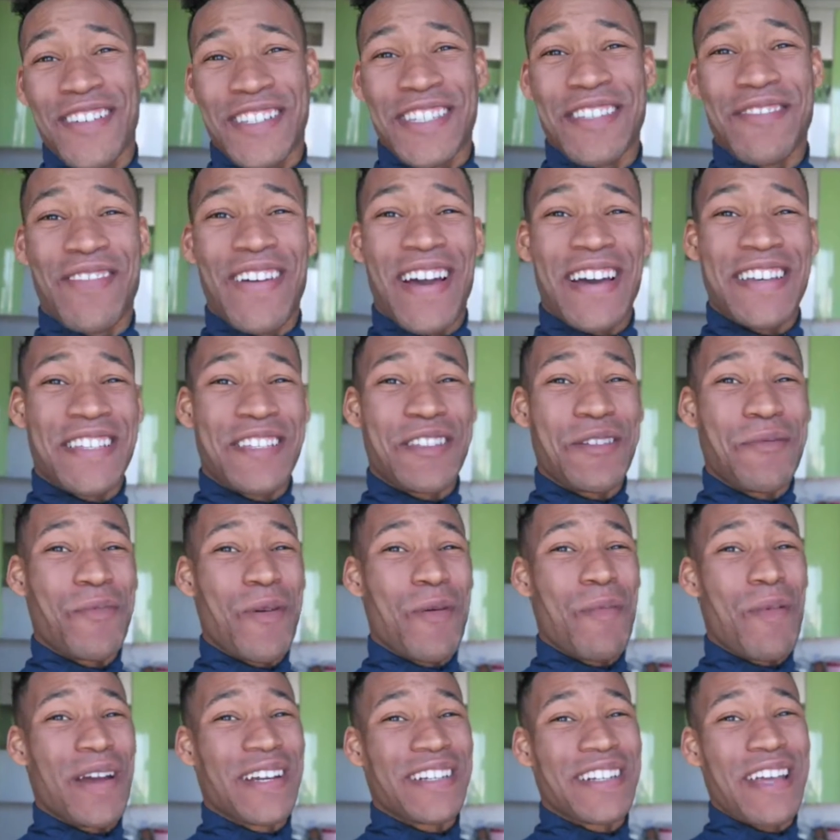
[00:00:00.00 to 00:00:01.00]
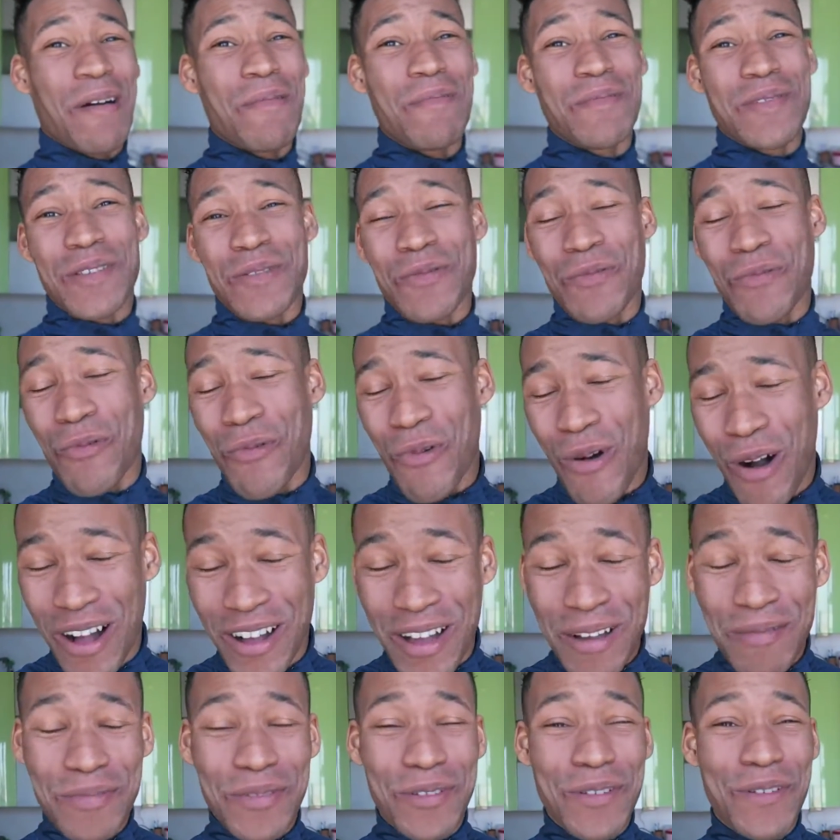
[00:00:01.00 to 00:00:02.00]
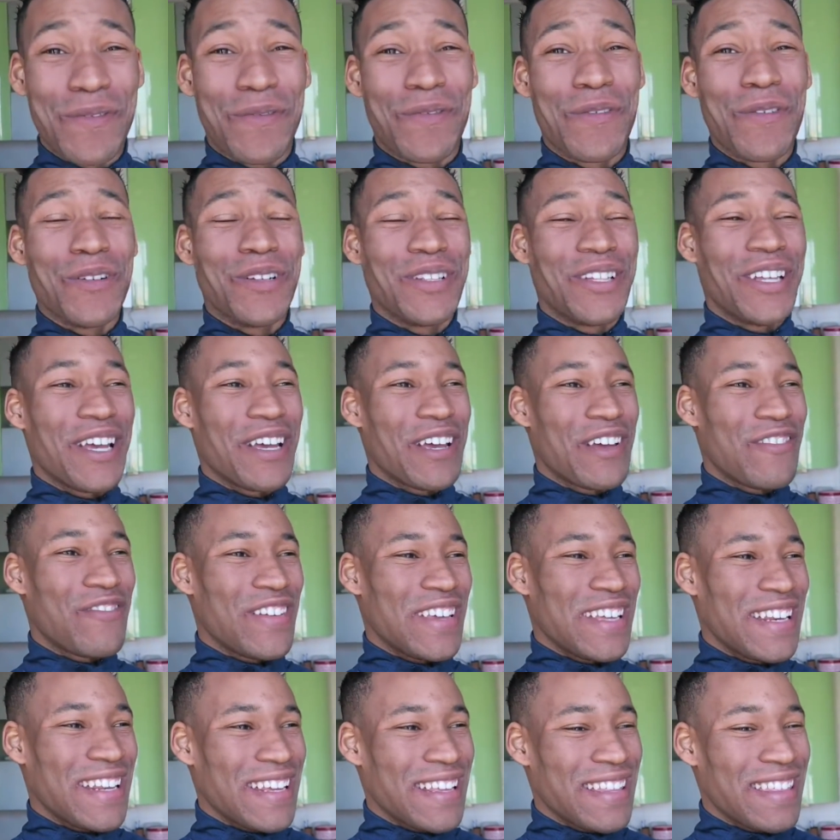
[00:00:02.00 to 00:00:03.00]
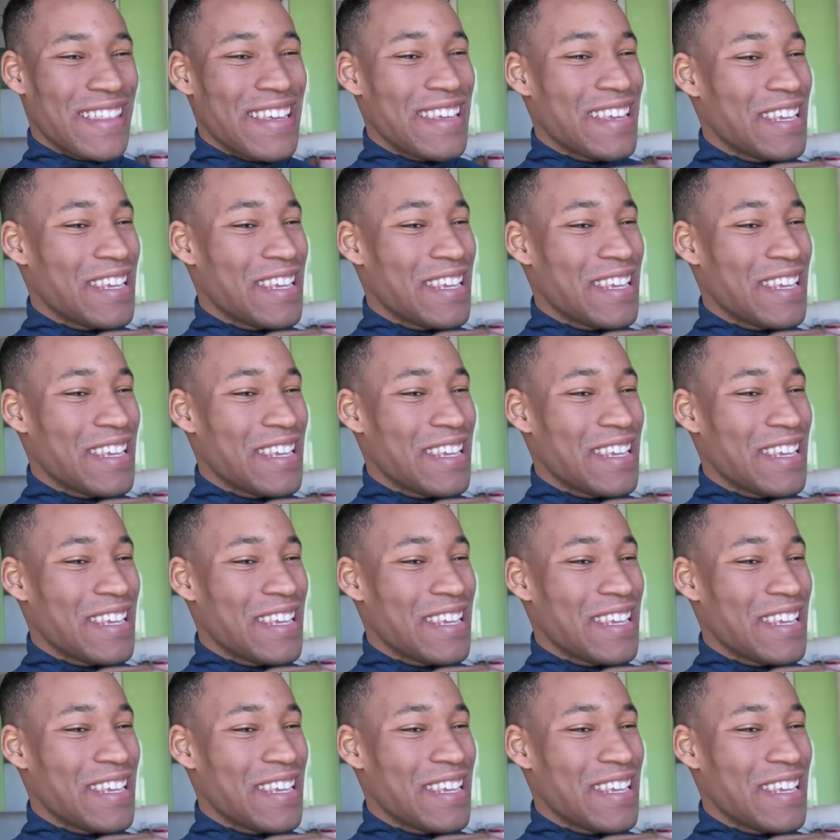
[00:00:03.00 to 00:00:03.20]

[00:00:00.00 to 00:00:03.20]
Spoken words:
What's up guys, it's your boy Mike Downs and welcome to a full day of eating.